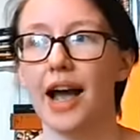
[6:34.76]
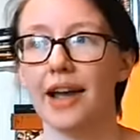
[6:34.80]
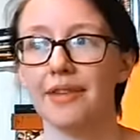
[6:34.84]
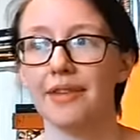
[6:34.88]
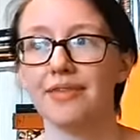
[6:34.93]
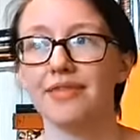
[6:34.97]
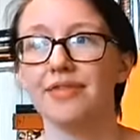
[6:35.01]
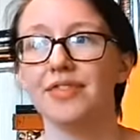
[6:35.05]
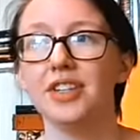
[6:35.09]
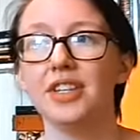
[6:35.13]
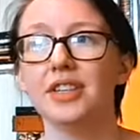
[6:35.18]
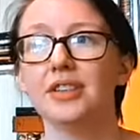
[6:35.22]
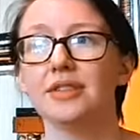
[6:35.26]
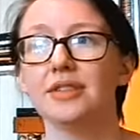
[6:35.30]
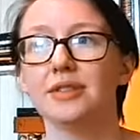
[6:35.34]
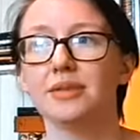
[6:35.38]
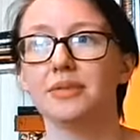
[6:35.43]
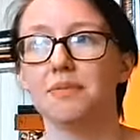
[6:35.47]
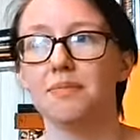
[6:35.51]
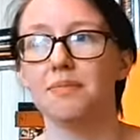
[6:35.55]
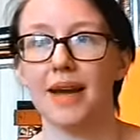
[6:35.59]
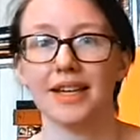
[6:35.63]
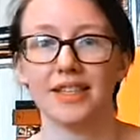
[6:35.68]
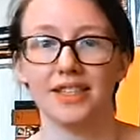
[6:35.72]
I
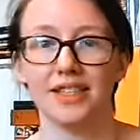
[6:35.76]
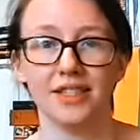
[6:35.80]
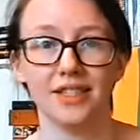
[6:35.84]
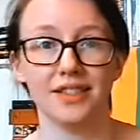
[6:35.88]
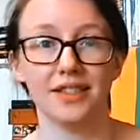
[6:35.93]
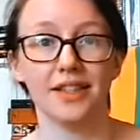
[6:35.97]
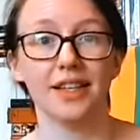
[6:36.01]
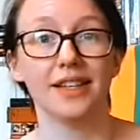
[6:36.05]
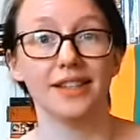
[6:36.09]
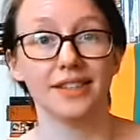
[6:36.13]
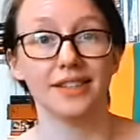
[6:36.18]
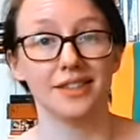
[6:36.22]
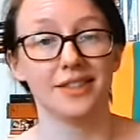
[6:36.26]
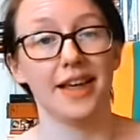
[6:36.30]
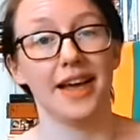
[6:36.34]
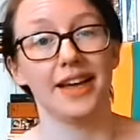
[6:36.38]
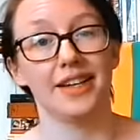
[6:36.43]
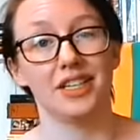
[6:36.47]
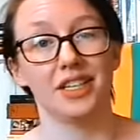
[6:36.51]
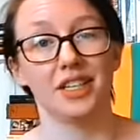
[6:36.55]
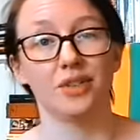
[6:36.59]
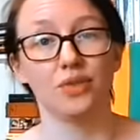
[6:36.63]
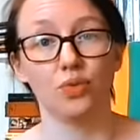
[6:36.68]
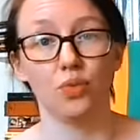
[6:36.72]
feel matches the
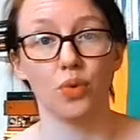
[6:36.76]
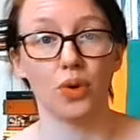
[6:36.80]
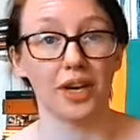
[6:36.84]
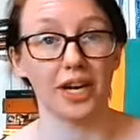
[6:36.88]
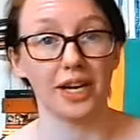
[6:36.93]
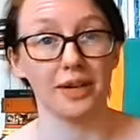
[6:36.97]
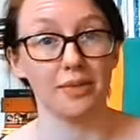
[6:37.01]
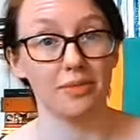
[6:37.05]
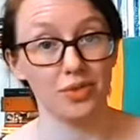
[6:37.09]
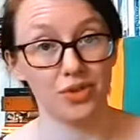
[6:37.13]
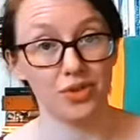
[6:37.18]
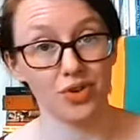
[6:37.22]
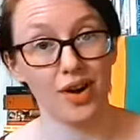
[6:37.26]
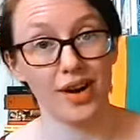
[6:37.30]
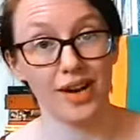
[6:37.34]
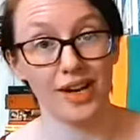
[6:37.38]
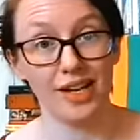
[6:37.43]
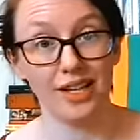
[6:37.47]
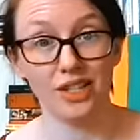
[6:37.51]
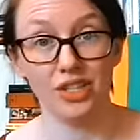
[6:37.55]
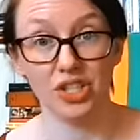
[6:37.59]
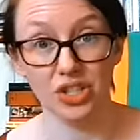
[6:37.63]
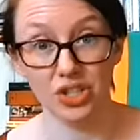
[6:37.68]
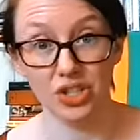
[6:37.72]
aesthetic of what I'm
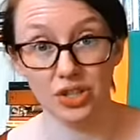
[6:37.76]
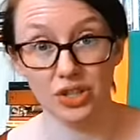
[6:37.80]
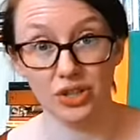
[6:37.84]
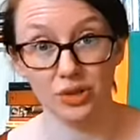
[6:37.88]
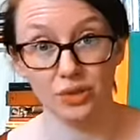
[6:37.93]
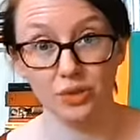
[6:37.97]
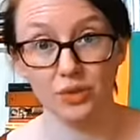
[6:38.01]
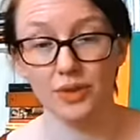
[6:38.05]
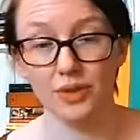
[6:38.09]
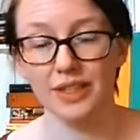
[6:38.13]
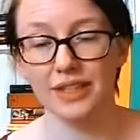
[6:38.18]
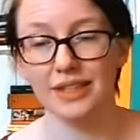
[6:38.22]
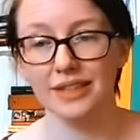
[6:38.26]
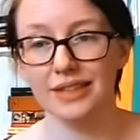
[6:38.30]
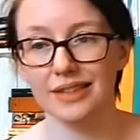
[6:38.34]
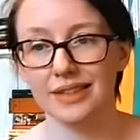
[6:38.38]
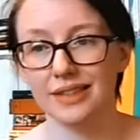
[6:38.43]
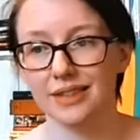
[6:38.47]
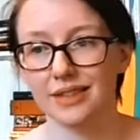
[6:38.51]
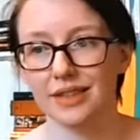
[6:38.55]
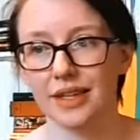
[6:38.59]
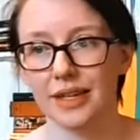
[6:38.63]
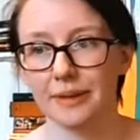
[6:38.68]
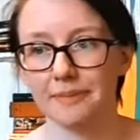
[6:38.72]
trying to do in
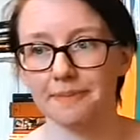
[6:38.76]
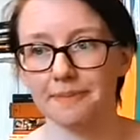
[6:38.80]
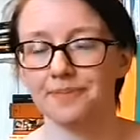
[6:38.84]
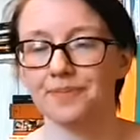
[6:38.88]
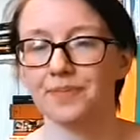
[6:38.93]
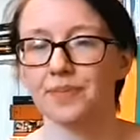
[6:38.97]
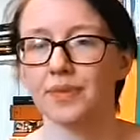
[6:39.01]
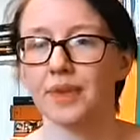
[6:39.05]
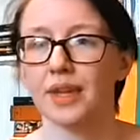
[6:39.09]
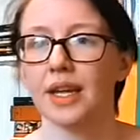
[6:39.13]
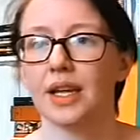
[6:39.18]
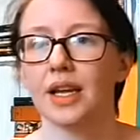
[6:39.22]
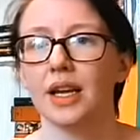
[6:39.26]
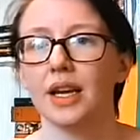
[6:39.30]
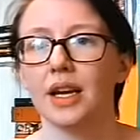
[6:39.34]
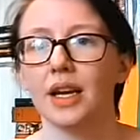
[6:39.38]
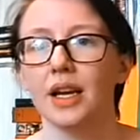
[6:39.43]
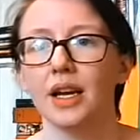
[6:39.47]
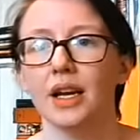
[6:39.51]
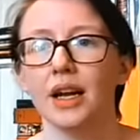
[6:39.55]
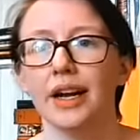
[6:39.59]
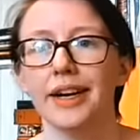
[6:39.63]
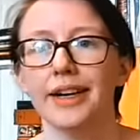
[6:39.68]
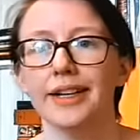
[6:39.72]
this time.
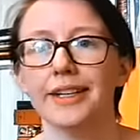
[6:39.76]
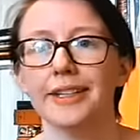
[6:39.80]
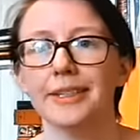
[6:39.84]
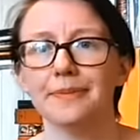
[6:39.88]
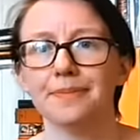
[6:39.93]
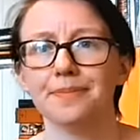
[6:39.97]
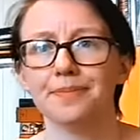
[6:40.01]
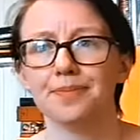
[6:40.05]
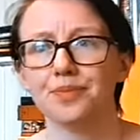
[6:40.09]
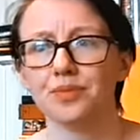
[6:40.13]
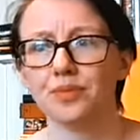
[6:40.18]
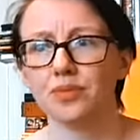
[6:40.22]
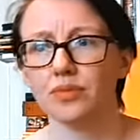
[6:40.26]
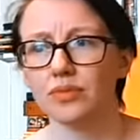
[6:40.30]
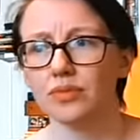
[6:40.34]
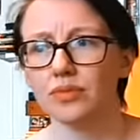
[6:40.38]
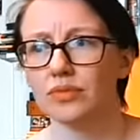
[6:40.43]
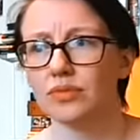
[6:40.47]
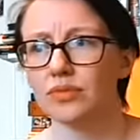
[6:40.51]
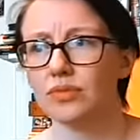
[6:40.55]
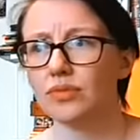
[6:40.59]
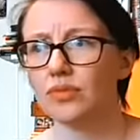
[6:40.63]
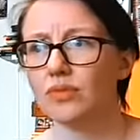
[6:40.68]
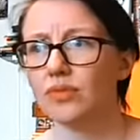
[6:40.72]
Um,
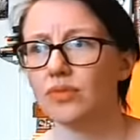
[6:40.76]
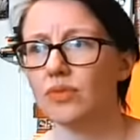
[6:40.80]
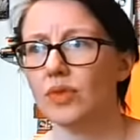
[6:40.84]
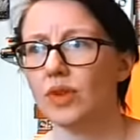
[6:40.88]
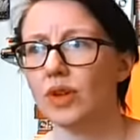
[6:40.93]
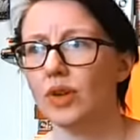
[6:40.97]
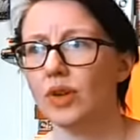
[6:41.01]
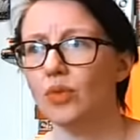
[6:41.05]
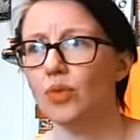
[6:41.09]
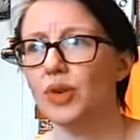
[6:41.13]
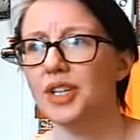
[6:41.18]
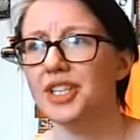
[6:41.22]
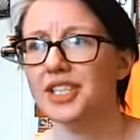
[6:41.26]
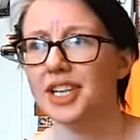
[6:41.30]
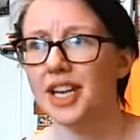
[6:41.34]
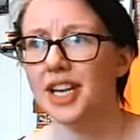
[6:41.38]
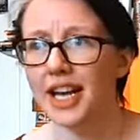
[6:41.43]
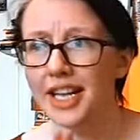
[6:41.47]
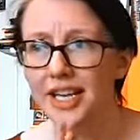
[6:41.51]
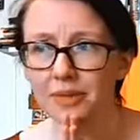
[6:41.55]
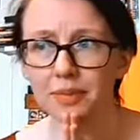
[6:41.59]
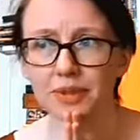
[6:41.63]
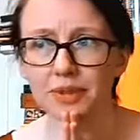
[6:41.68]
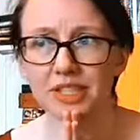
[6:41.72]
which
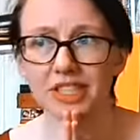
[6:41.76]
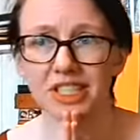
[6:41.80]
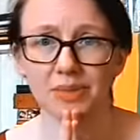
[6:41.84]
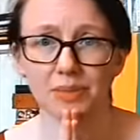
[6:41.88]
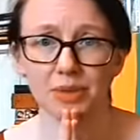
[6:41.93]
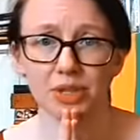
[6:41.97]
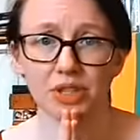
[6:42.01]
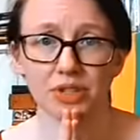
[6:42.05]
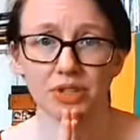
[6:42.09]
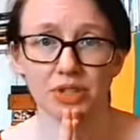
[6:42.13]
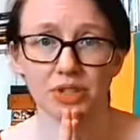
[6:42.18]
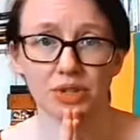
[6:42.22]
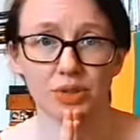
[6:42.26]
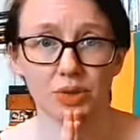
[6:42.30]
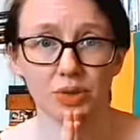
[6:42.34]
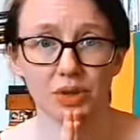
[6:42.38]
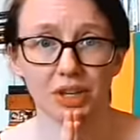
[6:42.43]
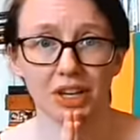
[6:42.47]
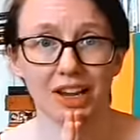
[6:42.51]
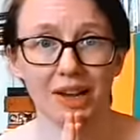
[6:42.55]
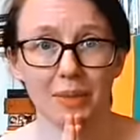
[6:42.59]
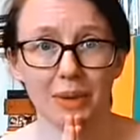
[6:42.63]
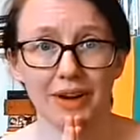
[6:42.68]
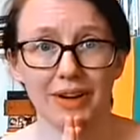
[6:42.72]
kind of brings me on to
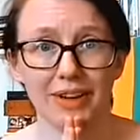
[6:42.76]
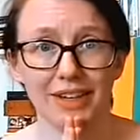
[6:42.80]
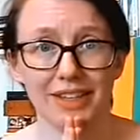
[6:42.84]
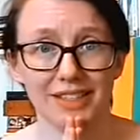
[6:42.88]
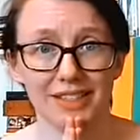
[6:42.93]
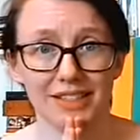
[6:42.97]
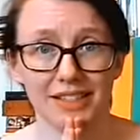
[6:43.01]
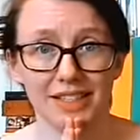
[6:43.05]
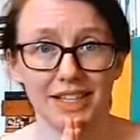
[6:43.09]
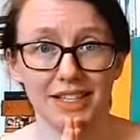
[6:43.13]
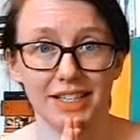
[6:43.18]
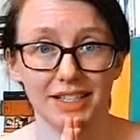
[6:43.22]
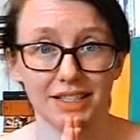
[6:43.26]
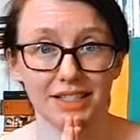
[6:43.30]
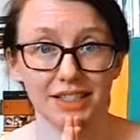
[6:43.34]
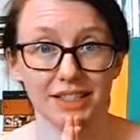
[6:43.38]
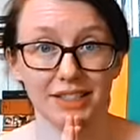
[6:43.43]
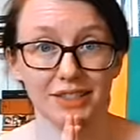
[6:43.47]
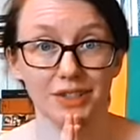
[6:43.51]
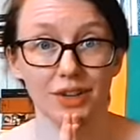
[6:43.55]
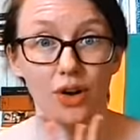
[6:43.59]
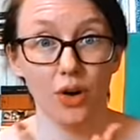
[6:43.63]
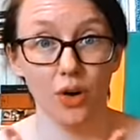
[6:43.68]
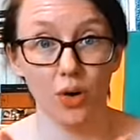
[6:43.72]
talking about aesthetic
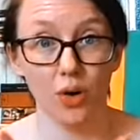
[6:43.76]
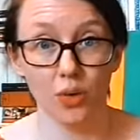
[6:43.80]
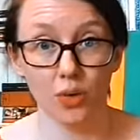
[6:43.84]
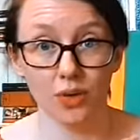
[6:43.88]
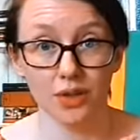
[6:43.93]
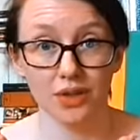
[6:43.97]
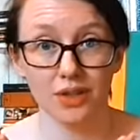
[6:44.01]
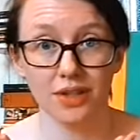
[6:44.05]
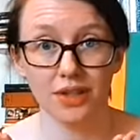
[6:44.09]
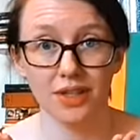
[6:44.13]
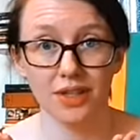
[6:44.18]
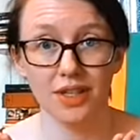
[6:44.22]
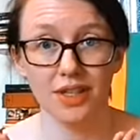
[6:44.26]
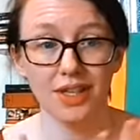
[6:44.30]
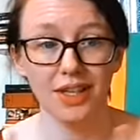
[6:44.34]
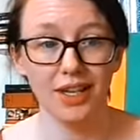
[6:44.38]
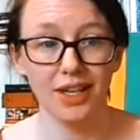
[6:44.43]
as a whole.